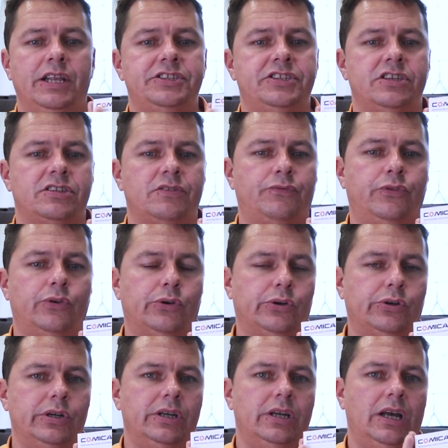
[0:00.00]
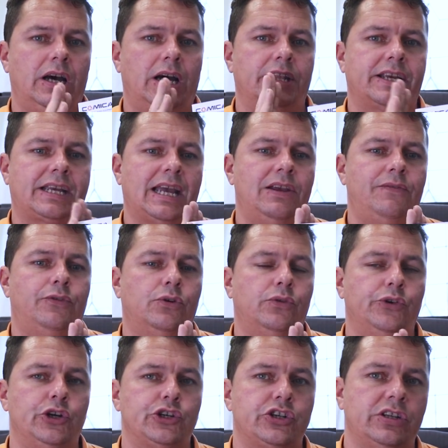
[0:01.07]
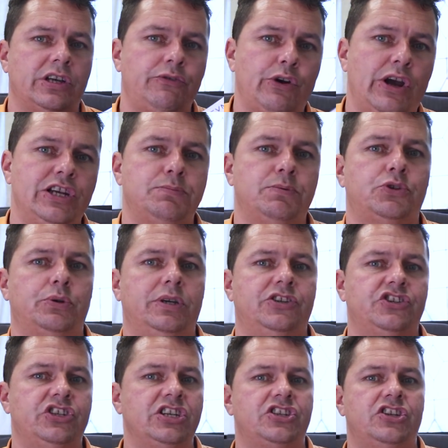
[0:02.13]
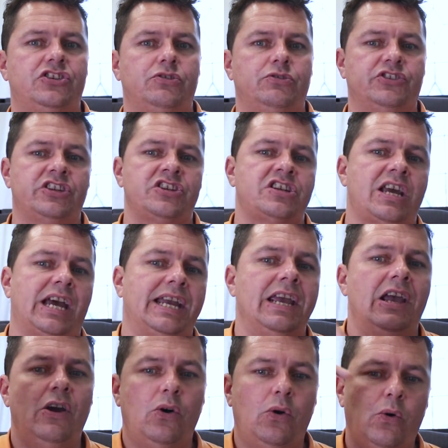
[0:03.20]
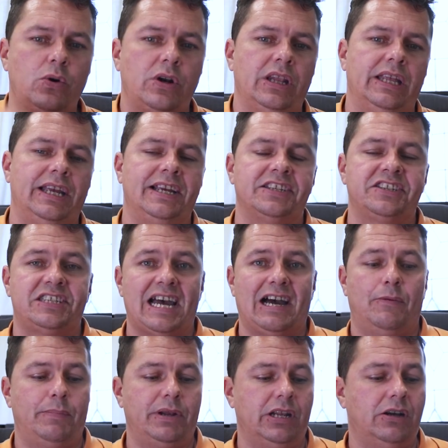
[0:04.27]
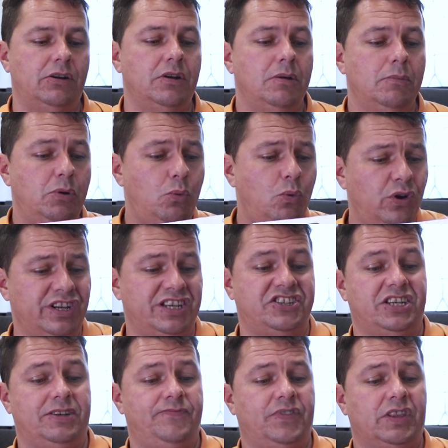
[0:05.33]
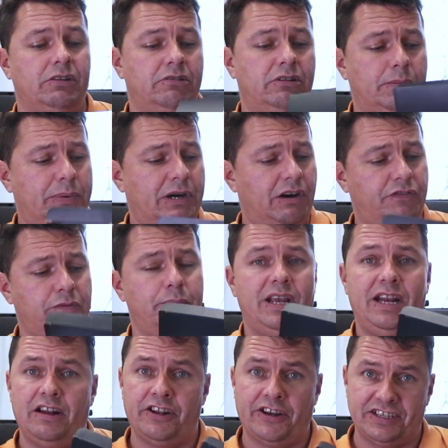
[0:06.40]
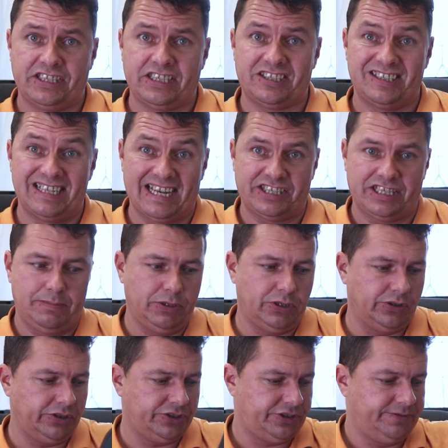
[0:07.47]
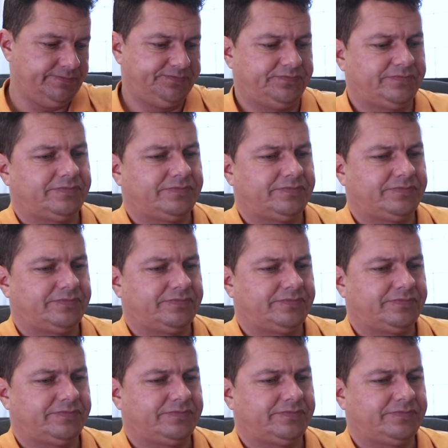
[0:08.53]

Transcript: This is the K4 version. They range between 62 and 68. All the links down below. But what is it? Well, apart from being a nice snazzy box,